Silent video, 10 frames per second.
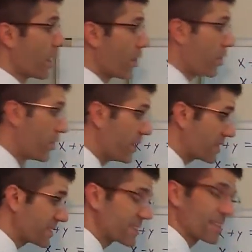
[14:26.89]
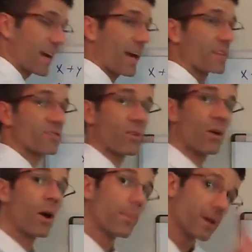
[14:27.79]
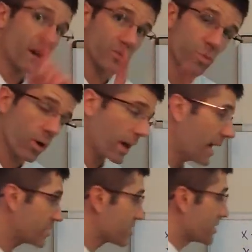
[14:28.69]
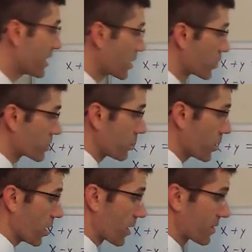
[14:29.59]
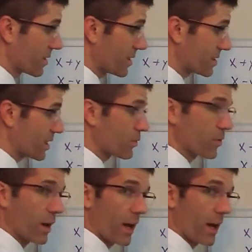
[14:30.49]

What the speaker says: this is an answer because what I just did was plug this in for